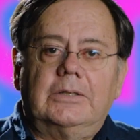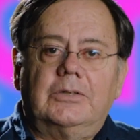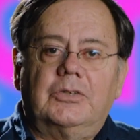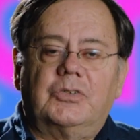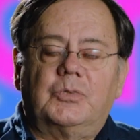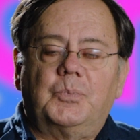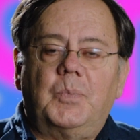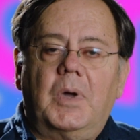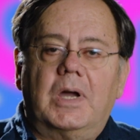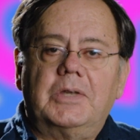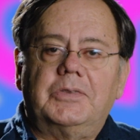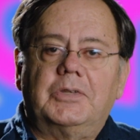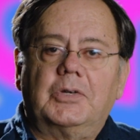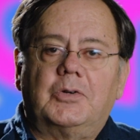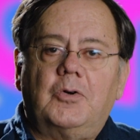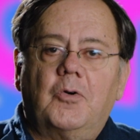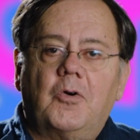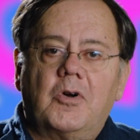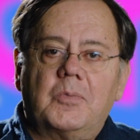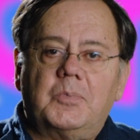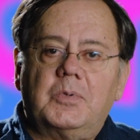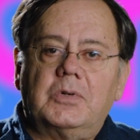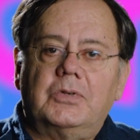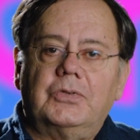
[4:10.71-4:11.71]
Despite the
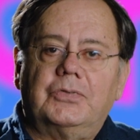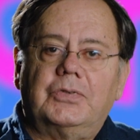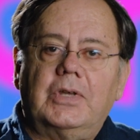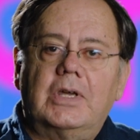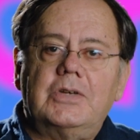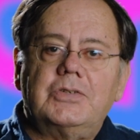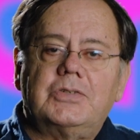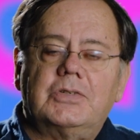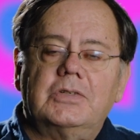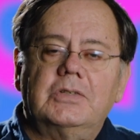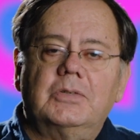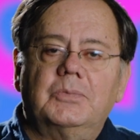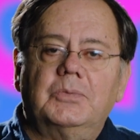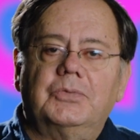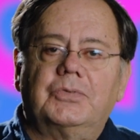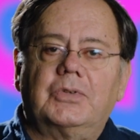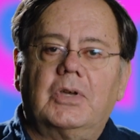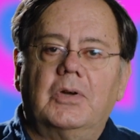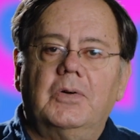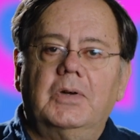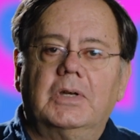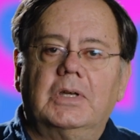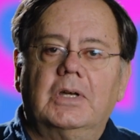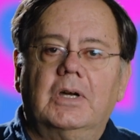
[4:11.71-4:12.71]
corporatization that was
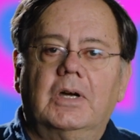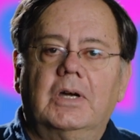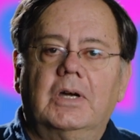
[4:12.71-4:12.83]
going